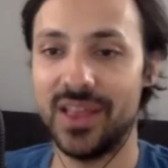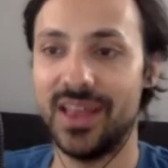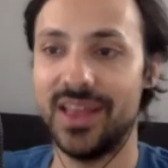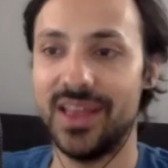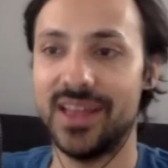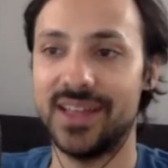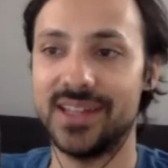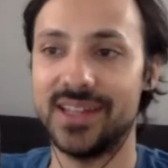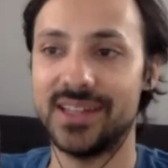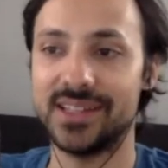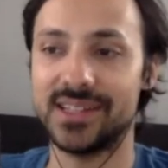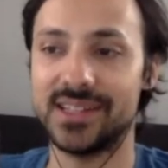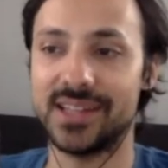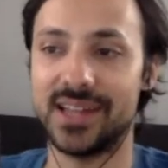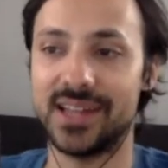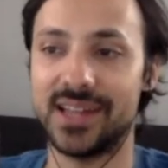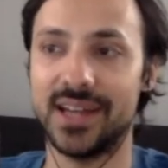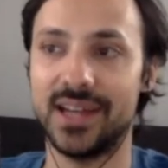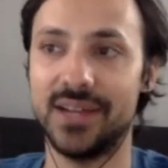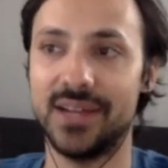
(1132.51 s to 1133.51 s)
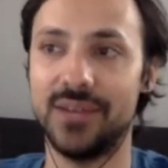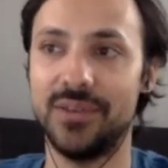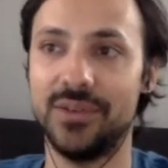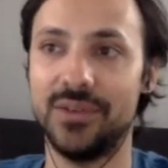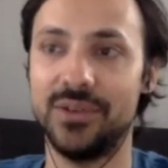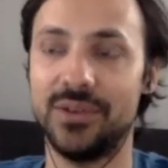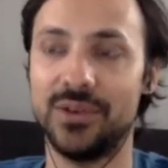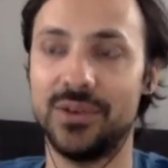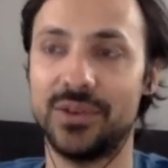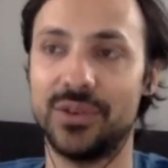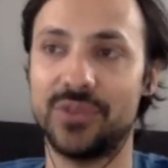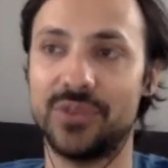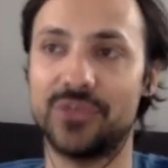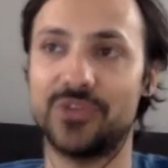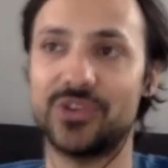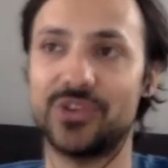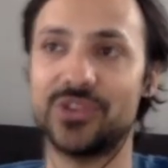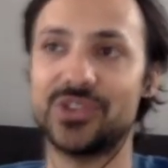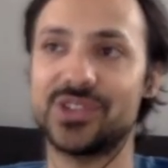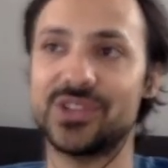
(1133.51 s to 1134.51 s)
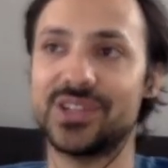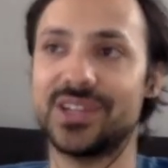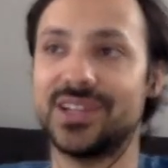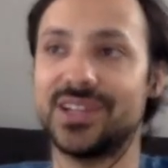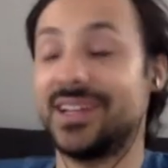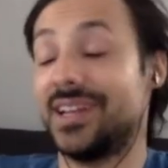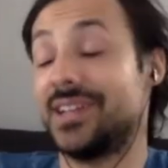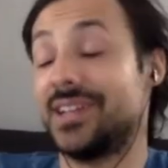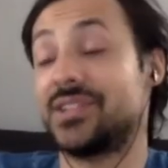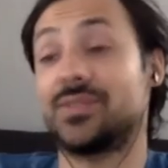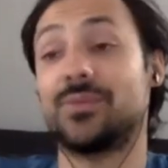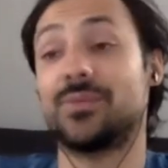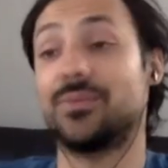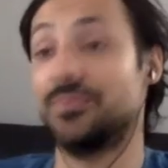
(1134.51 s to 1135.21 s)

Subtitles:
And, it's